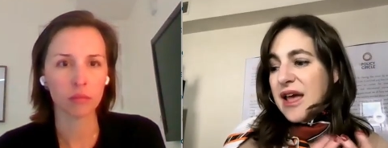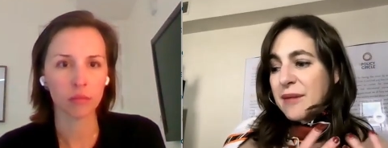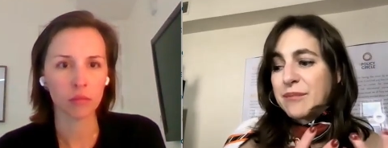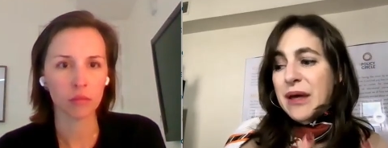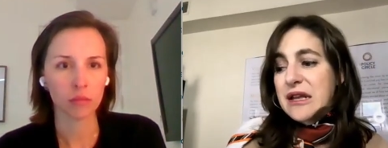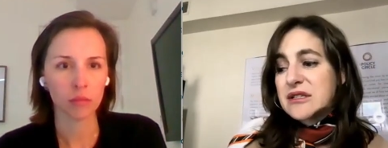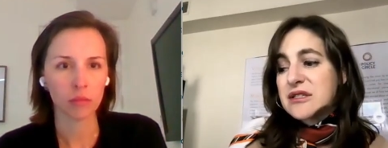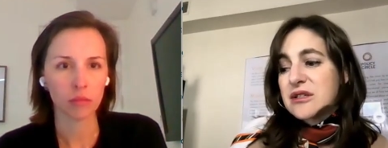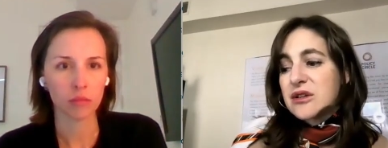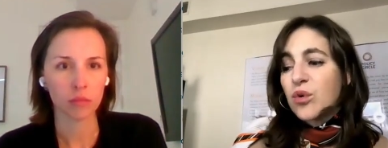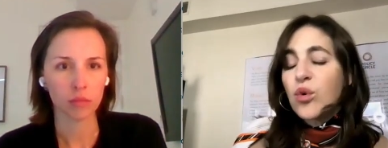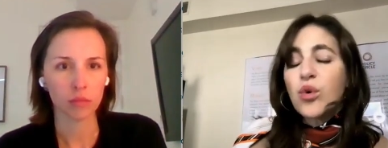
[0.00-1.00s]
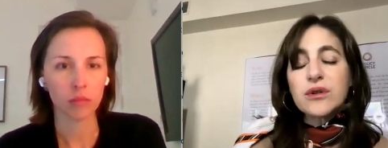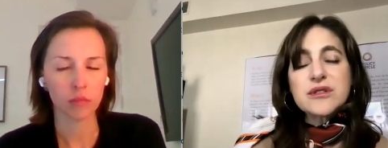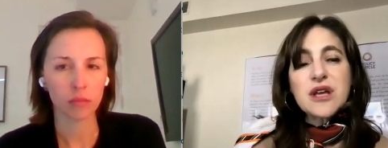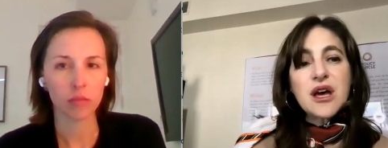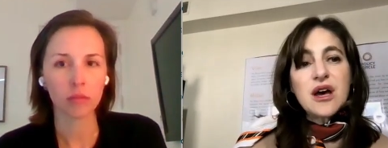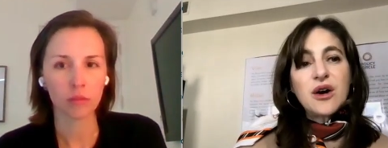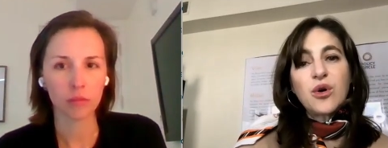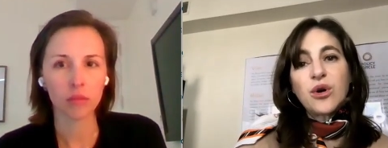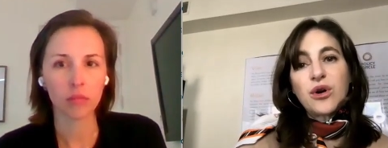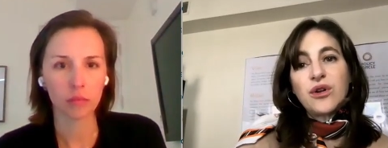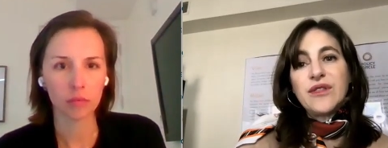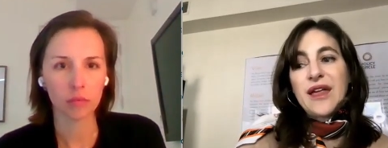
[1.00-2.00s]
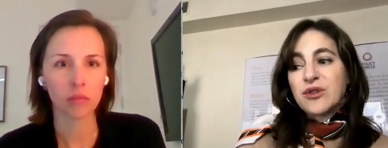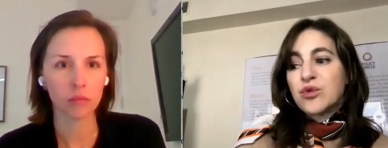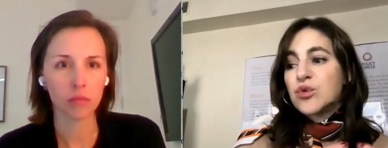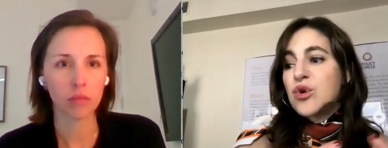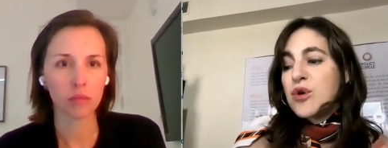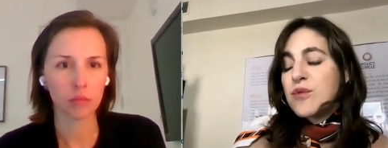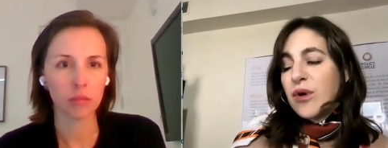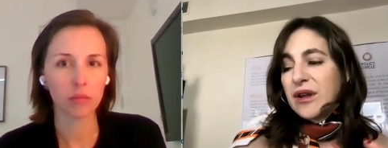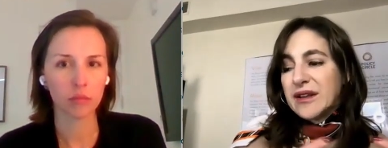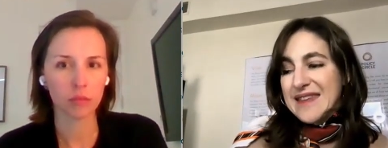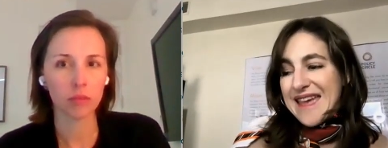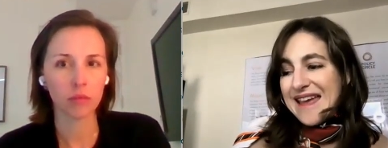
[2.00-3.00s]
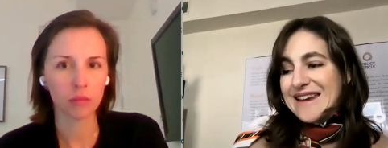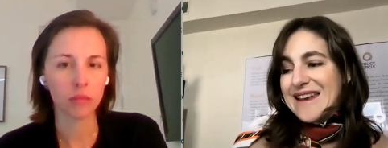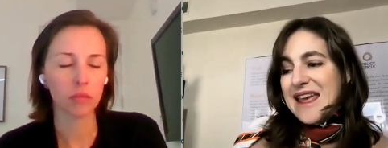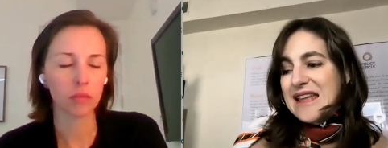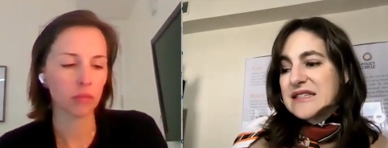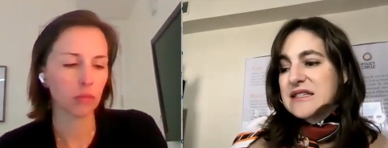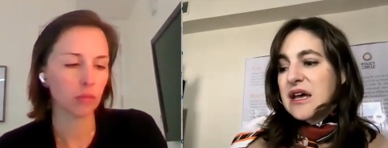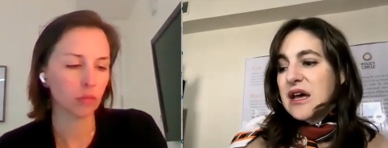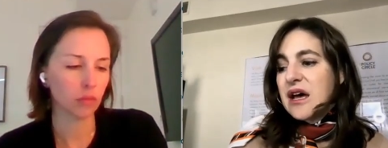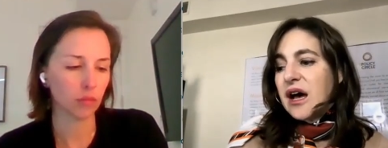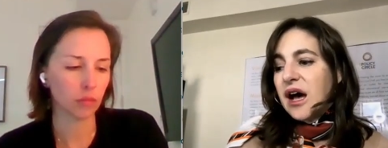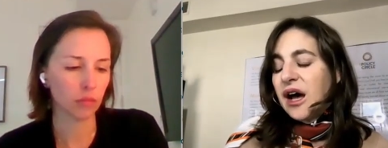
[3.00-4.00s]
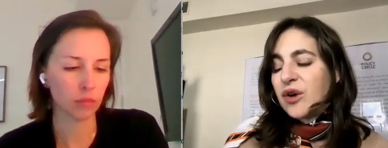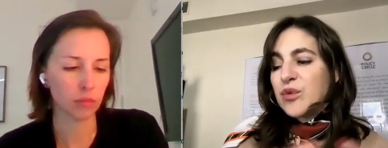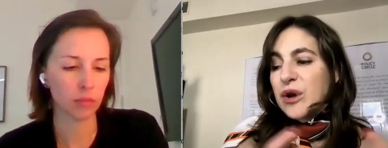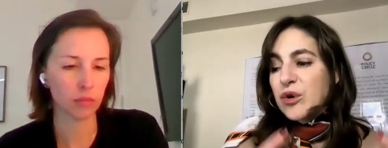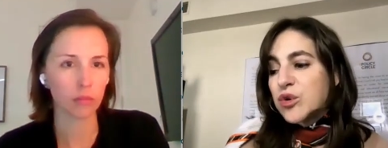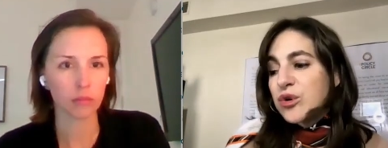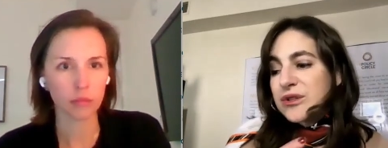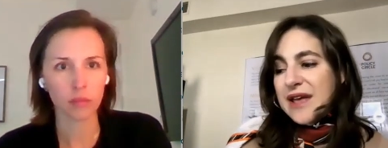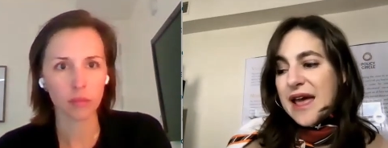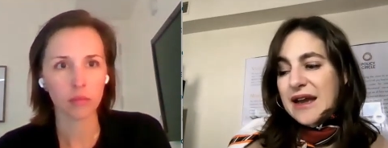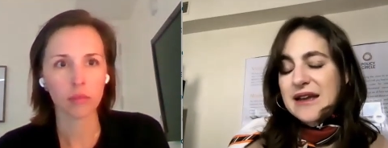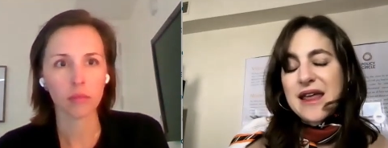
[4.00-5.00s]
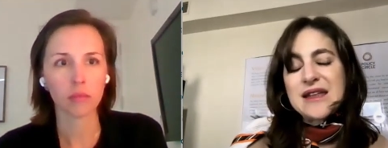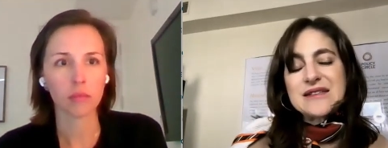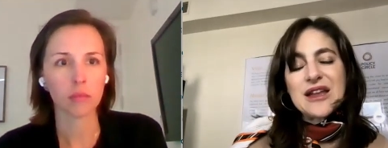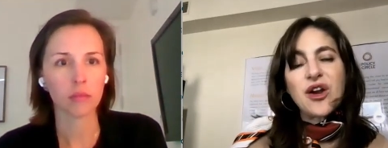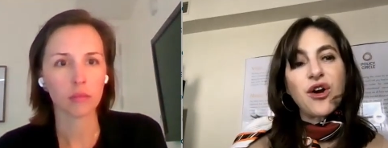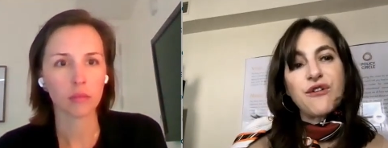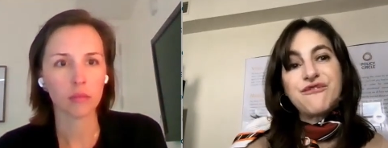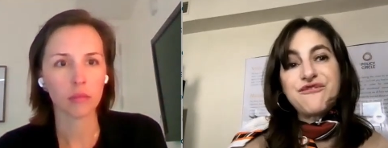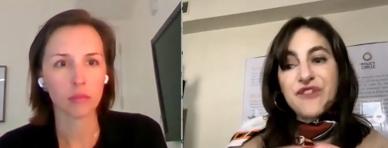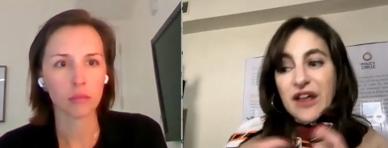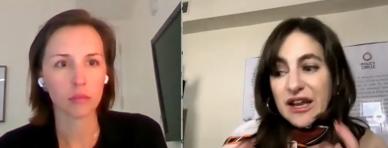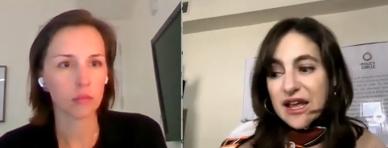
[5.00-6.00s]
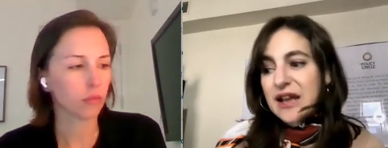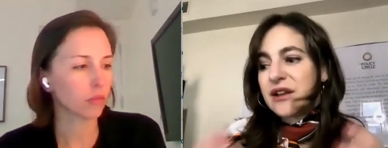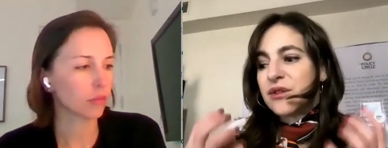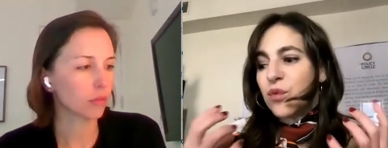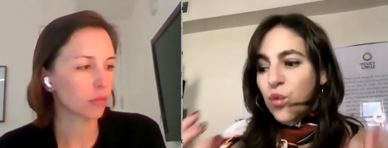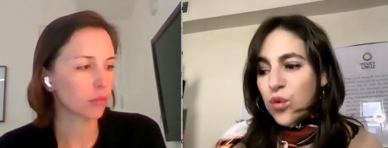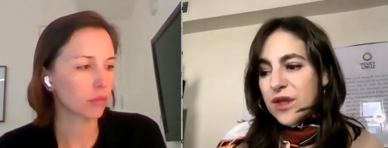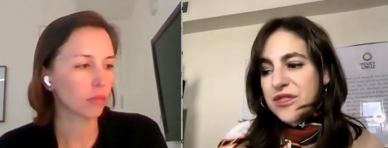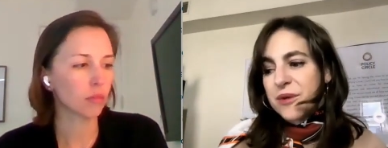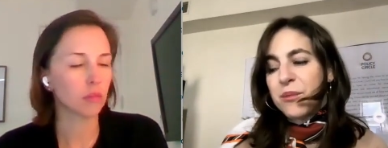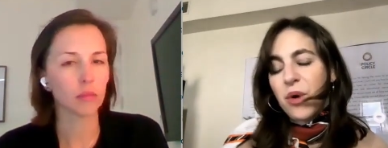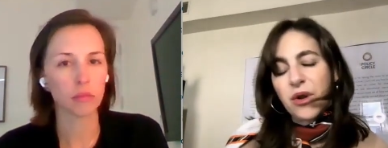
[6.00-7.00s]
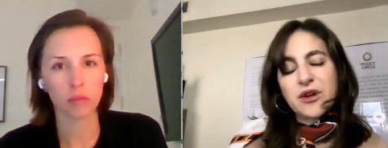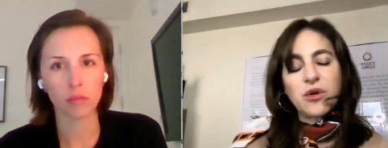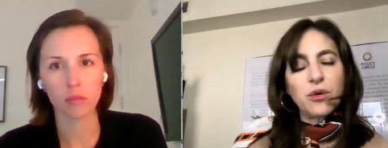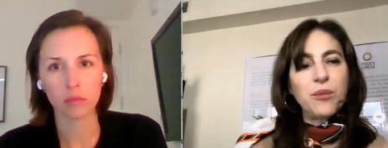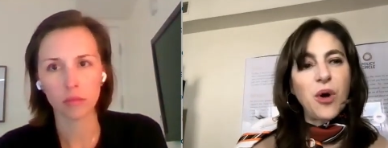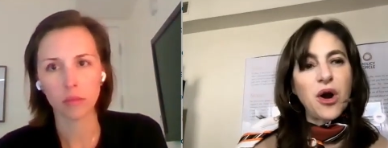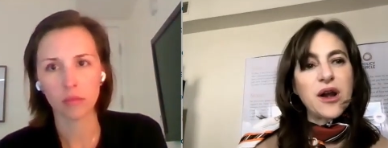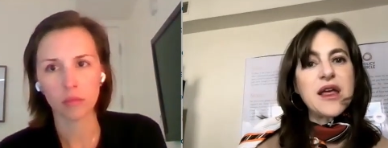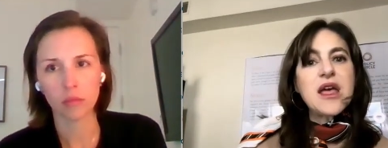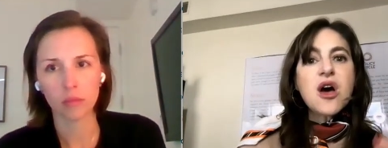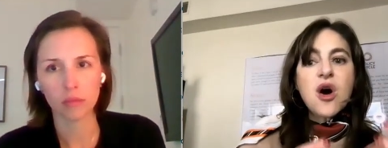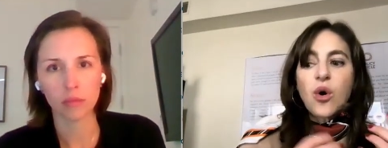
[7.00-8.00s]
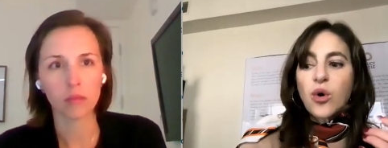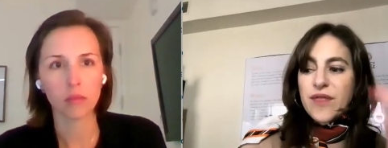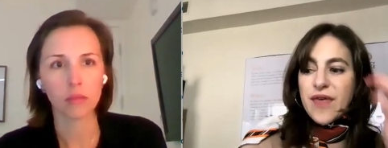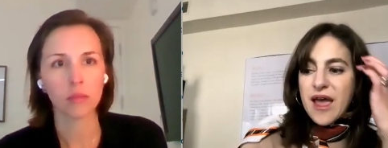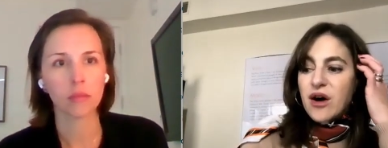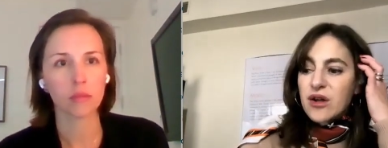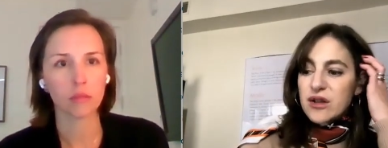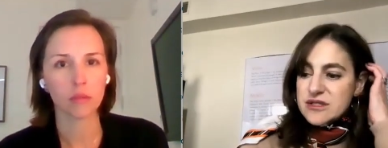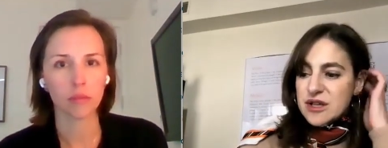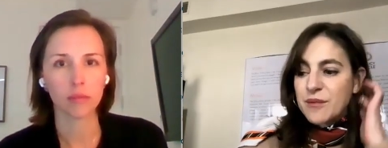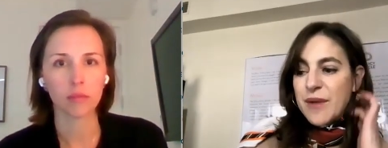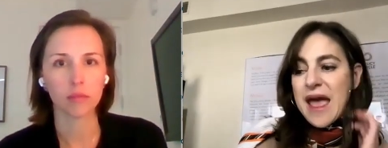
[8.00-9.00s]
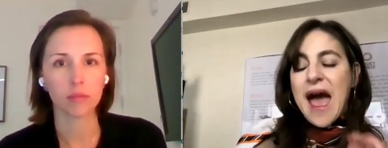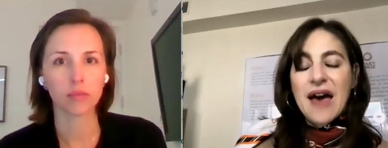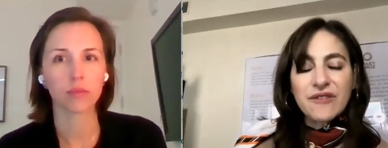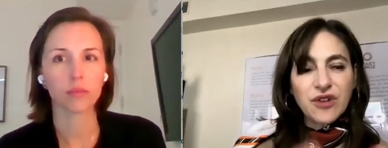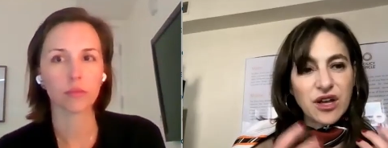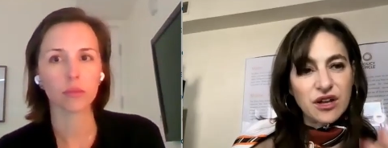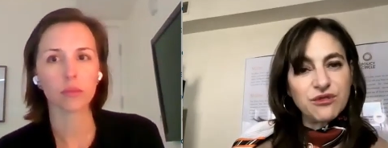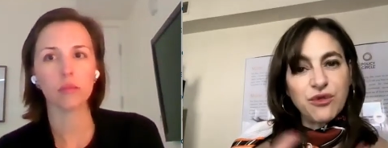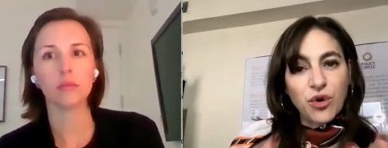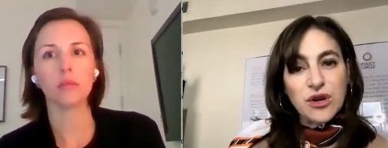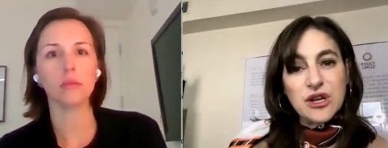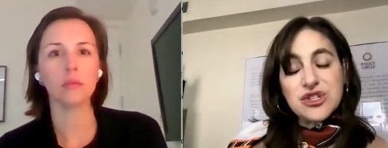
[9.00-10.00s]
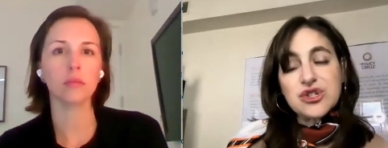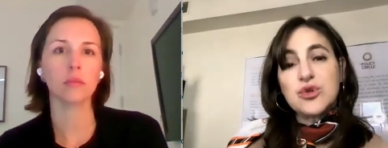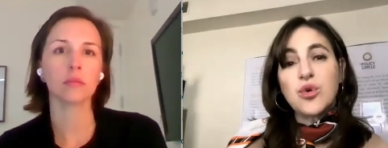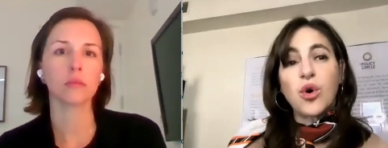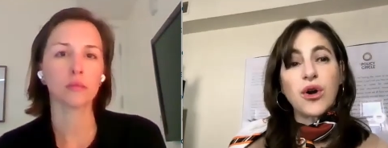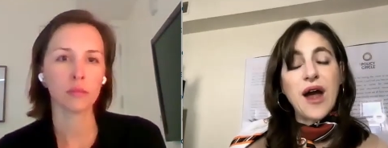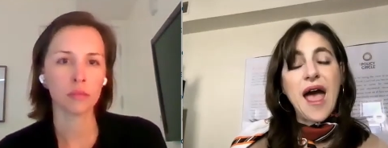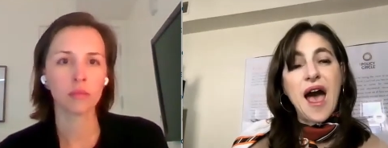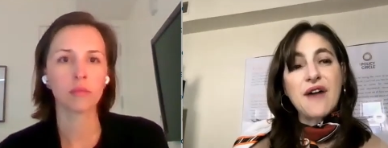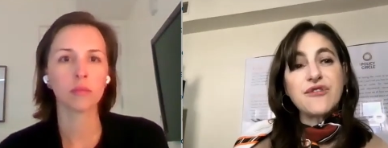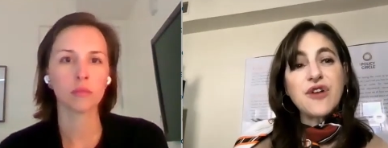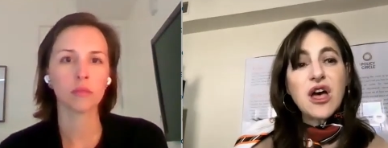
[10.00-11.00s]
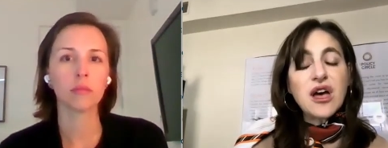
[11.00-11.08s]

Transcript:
Speaker 1: campaign schools or that groom or candidates, uh, recruit candidates that are affiliated with a political party, or they also may advocate for an issue or have